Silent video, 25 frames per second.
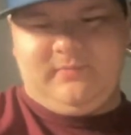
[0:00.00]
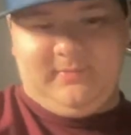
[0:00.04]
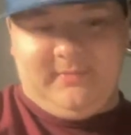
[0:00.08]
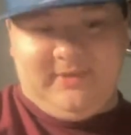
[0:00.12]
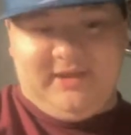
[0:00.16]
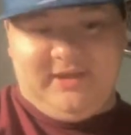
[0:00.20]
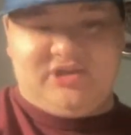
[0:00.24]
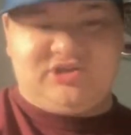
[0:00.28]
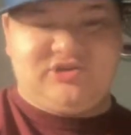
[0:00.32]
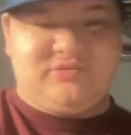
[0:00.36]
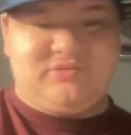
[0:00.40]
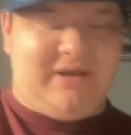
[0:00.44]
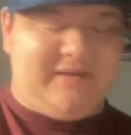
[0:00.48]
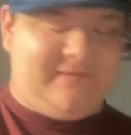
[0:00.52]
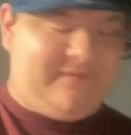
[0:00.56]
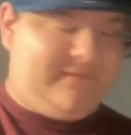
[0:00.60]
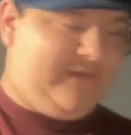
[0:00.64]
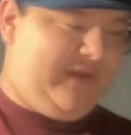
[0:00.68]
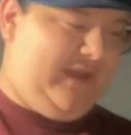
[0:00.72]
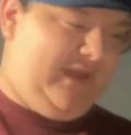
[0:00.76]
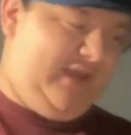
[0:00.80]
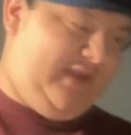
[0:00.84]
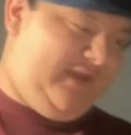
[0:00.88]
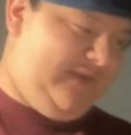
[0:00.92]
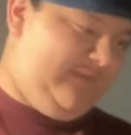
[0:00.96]
Asia, my
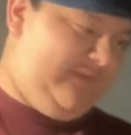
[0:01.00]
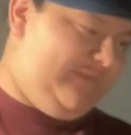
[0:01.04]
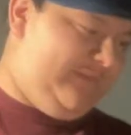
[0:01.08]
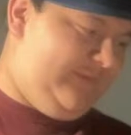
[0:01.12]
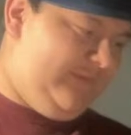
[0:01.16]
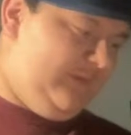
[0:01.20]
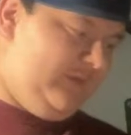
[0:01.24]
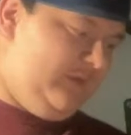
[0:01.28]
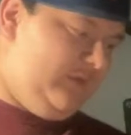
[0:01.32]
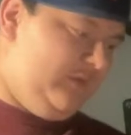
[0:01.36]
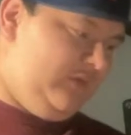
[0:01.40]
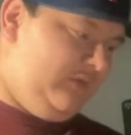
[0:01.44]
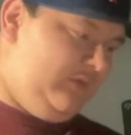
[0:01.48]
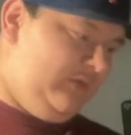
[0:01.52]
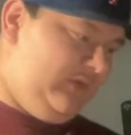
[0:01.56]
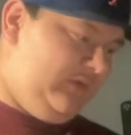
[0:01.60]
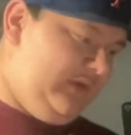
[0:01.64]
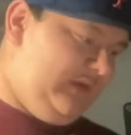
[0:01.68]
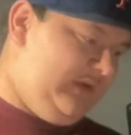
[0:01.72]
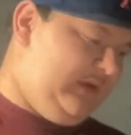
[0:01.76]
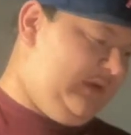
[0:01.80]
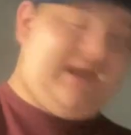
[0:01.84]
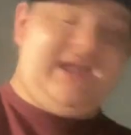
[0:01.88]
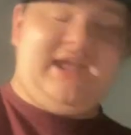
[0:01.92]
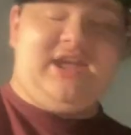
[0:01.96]
fave.
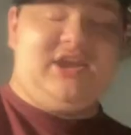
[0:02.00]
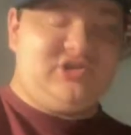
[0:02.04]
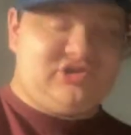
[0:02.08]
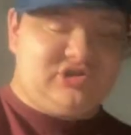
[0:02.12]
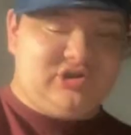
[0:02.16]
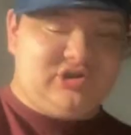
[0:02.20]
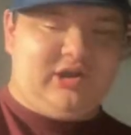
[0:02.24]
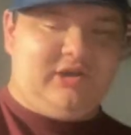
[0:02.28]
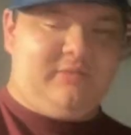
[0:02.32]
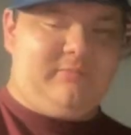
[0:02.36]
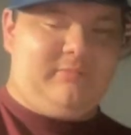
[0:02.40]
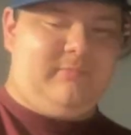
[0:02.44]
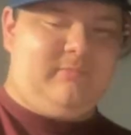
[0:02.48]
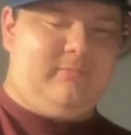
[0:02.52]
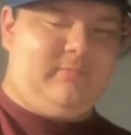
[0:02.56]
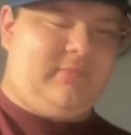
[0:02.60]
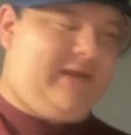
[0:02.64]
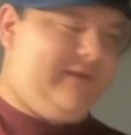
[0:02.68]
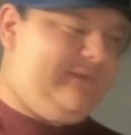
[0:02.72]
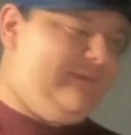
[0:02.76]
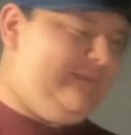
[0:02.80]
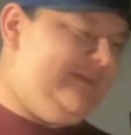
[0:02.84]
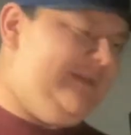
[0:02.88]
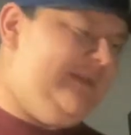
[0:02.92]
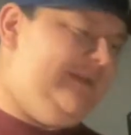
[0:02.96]
Asia,
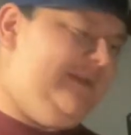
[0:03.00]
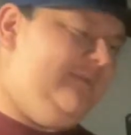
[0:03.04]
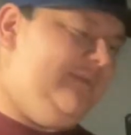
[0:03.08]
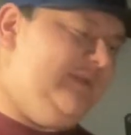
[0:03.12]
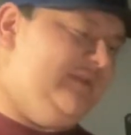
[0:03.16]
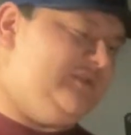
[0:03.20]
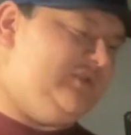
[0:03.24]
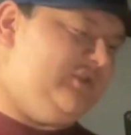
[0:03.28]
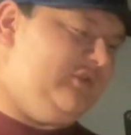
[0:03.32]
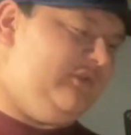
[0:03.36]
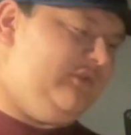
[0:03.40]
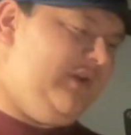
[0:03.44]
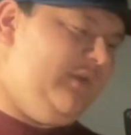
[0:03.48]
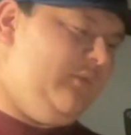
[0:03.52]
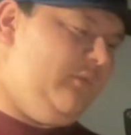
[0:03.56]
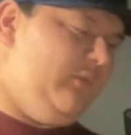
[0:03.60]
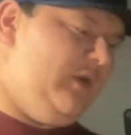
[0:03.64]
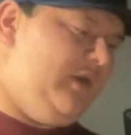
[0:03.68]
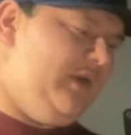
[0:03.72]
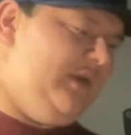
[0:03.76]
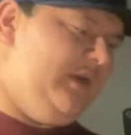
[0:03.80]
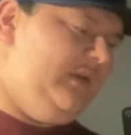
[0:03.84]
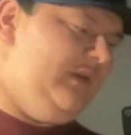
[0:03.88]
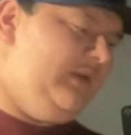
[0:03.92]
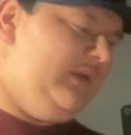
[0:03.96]
my fave. That's a great
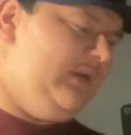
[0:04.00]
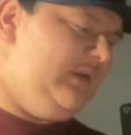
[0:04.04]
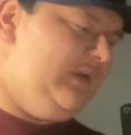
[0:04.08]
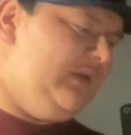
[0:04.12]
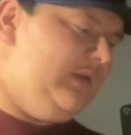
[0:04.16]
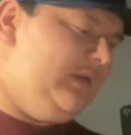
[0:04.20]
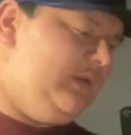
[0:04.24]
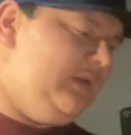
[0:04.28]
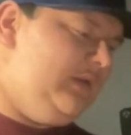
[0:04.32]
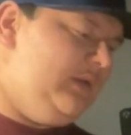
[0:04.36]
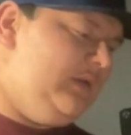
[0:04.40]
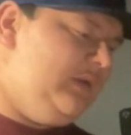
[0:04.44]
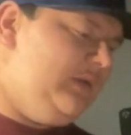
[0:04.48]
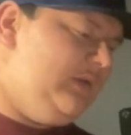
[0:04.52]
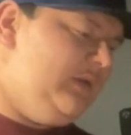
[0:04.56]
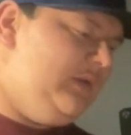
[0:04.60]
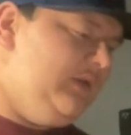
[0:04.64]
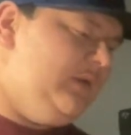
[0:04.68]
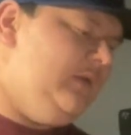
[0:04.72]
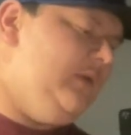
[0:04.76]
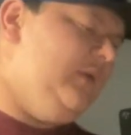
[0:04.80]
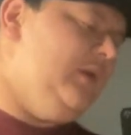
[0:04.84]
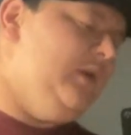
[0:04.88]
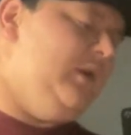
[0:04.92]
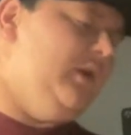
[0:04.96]
one.
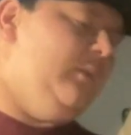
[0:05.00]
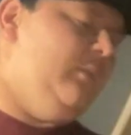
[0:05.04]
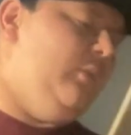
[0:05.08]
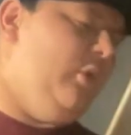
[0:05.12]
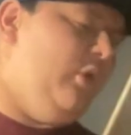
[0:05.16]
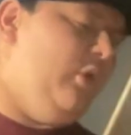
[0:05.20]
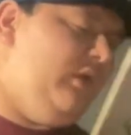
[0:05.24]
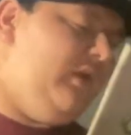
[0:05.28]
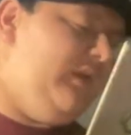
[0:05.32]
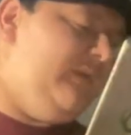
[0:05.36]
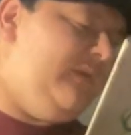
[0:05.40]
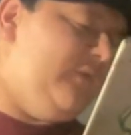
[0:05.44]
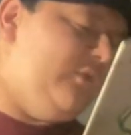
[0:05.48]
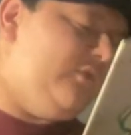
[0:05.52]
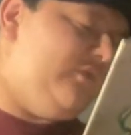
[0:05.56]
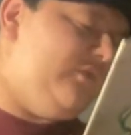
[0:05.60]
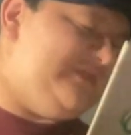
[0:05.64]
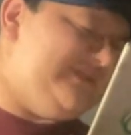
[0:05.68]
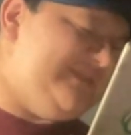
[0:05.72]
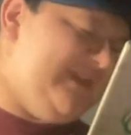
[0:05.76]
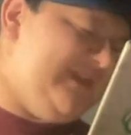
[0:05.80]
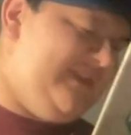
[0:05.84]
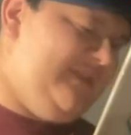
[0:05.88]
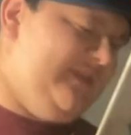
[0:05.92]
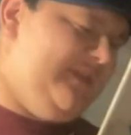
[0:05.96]
Only Fool Would
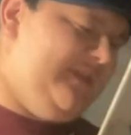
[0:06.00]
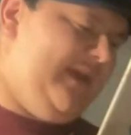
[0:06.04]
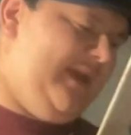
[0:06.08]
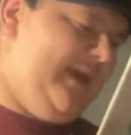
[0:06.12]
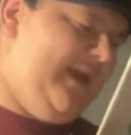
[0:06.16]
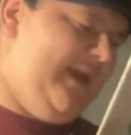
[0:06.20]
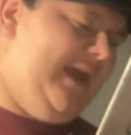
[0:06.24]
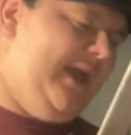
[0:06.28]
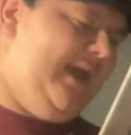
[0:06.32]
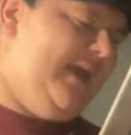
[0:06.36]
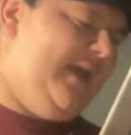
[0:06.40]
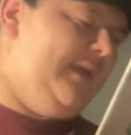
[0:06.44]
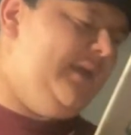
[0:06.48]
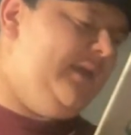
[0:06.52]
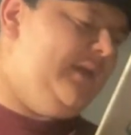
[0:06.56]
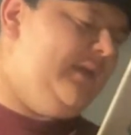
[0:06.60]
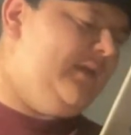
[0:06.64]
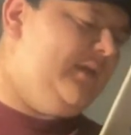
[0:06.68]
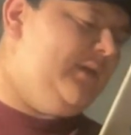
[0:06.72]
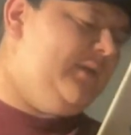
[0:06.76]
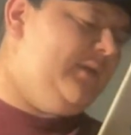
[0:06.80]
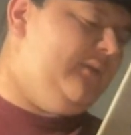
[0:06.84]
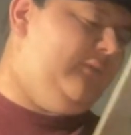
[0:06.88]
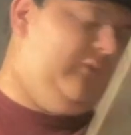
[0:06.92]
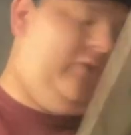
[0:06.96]
Say That.
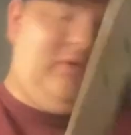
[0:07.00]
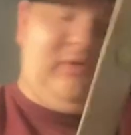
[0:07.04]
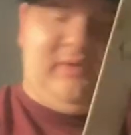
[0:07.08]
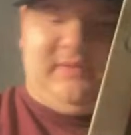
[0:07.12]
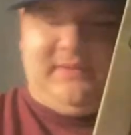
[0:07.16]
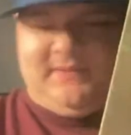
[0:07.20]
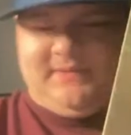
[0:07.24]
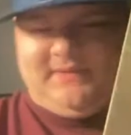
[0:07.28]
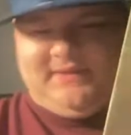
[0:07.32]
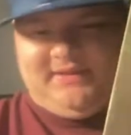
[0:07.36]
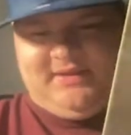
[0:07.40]
Reeling in the